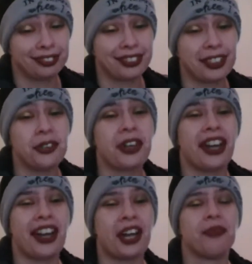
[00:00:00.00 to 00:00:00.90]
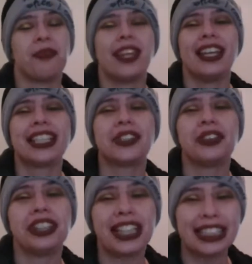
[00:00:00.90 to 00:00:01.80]
Okay. So the
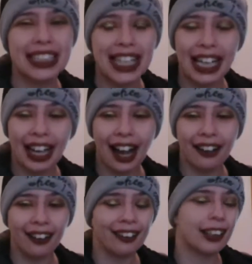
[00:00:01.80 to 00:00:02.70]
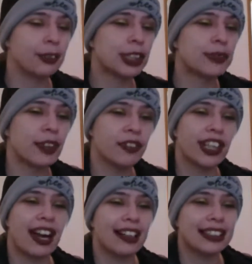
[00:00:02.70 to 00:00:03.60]
next thing I highlighted was one of the
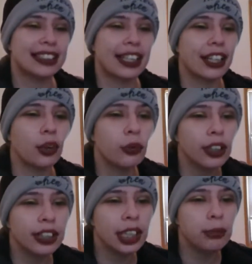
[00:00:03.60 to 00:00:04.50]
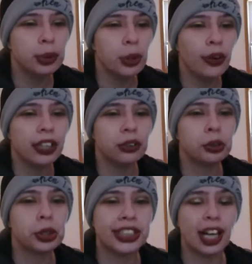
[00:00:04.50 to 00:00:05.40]
guys saying, "We'll keep showing you just
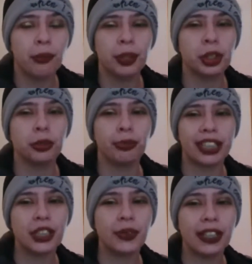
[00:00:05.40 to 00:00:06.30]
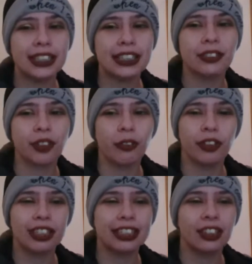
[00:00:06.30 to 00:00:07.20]
how much you mean to us," in reference
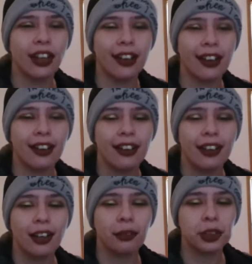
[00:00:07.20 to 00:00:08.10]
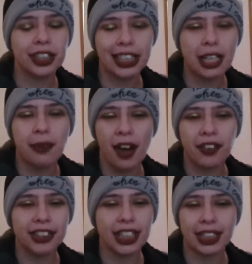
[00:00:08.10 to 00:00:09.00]
to like, we'll just keep having sex
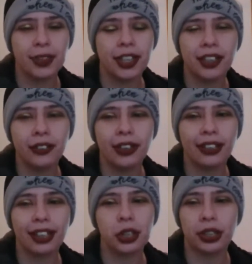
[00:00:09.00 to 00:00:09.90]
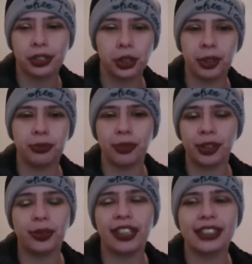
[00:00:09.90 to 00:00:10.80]
with you and like trying to show you how much you mean
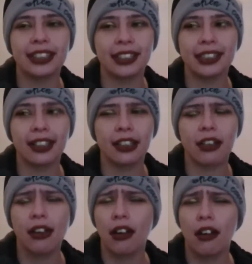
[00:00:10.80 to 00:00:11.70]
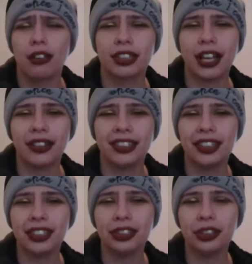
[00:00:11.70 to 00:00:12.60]
to us. And it's like, sex
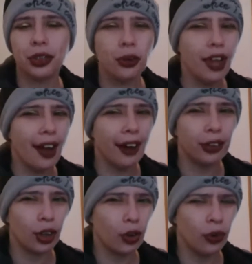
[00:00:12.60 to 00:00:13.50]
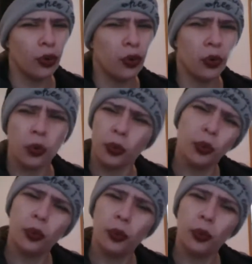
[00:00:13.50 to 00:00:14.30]
doesn't do that though.